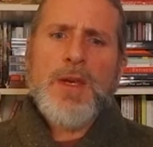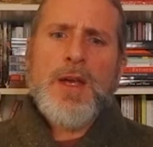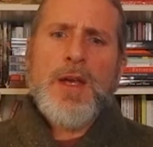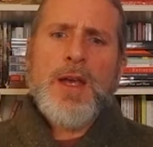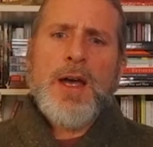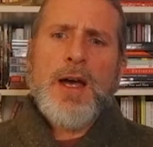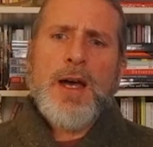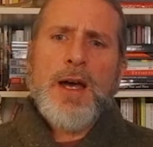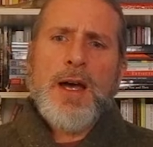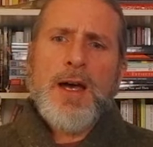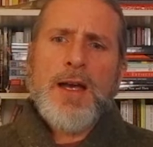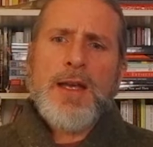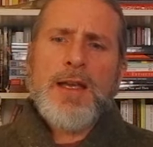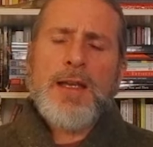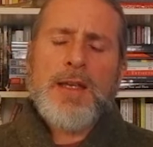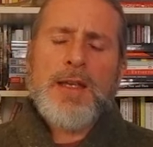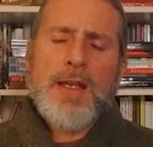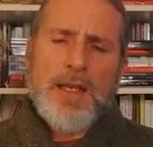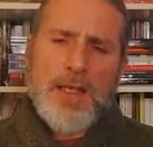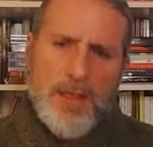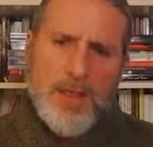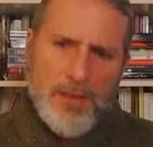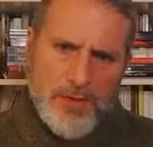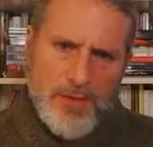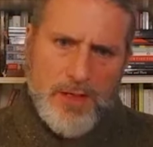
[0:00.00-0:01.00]
Uh, and,
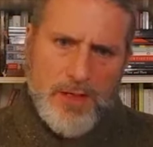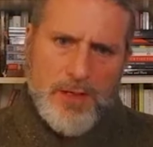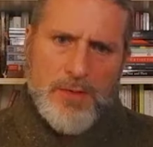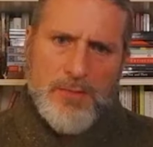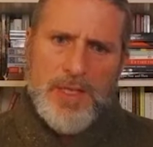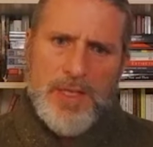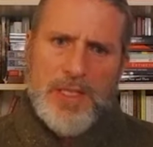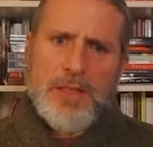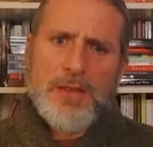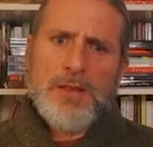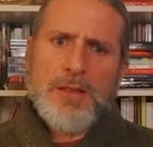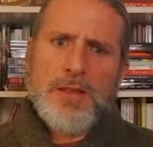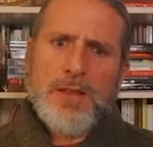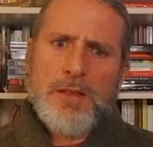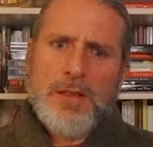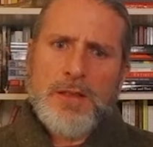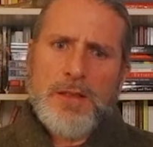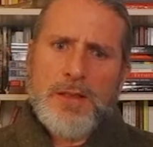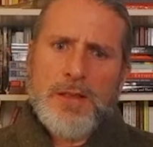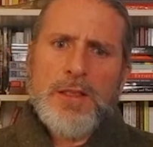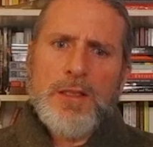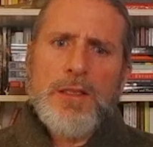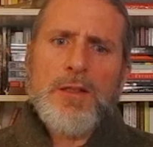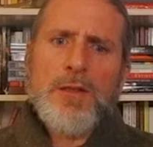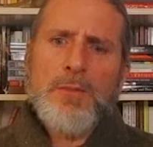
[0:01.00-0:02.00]
and, I'll talk about this
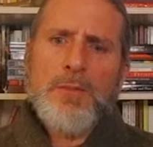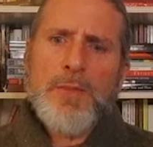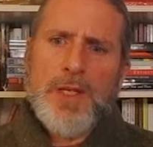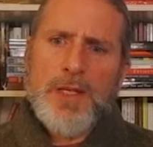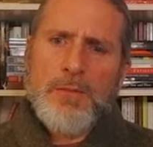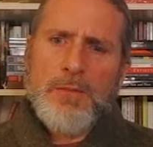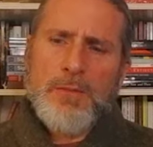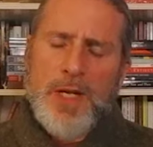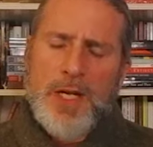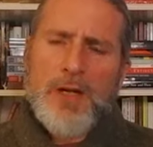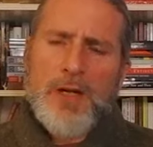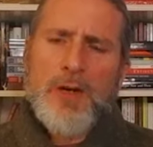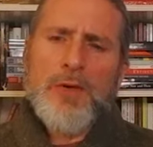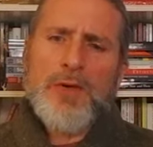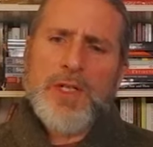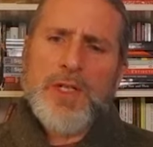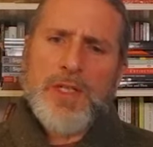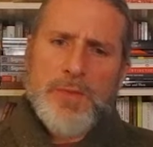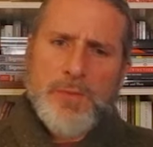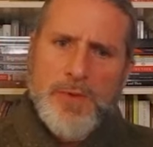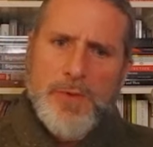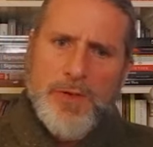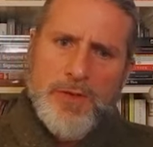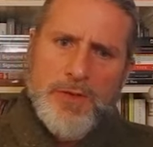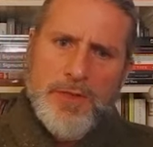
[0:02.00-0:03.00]
a little bit in my own
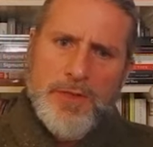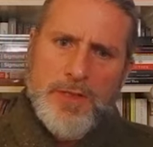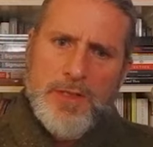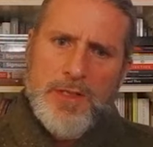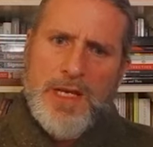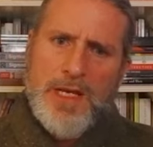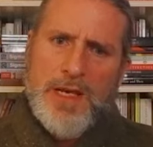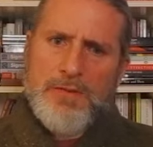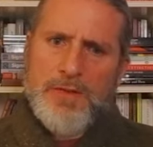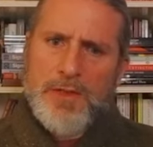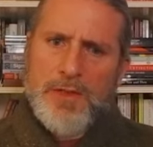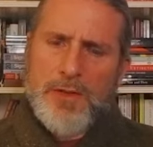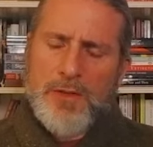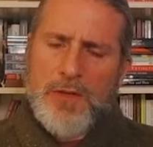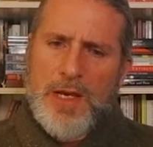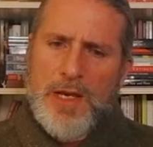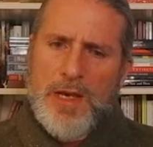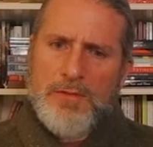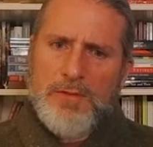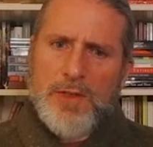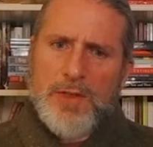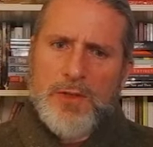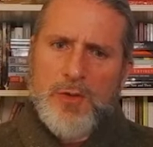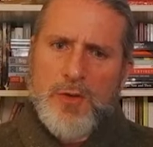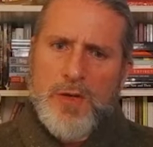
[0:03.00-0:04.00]
experiences, having
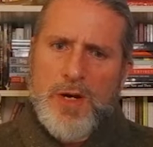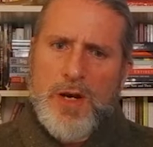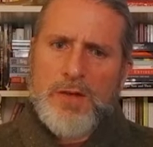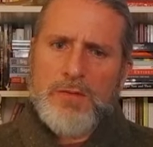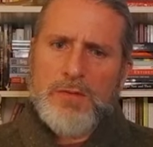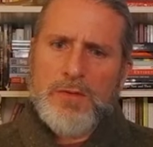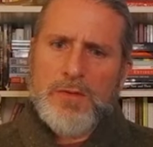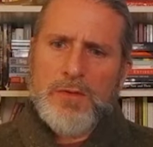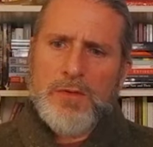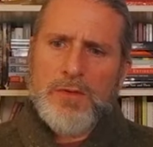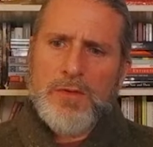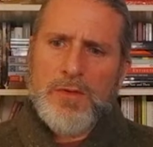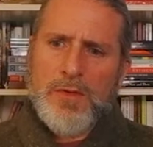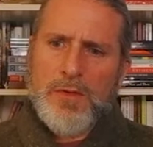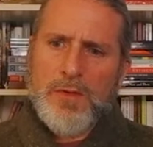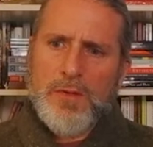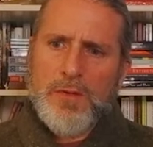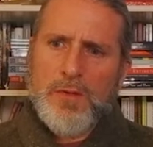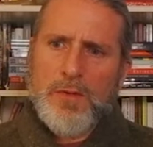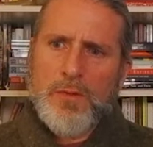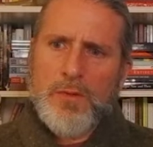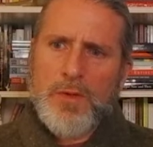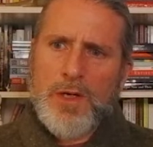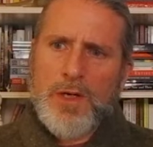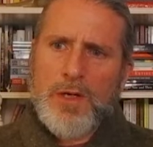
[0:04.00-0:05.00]
having traveled
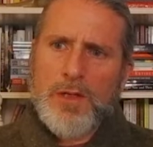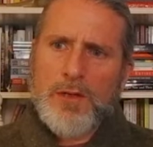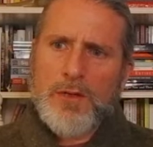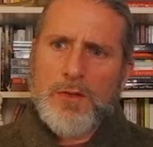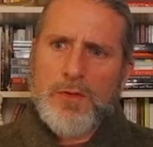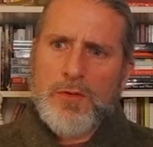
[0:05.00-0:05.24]
to uh,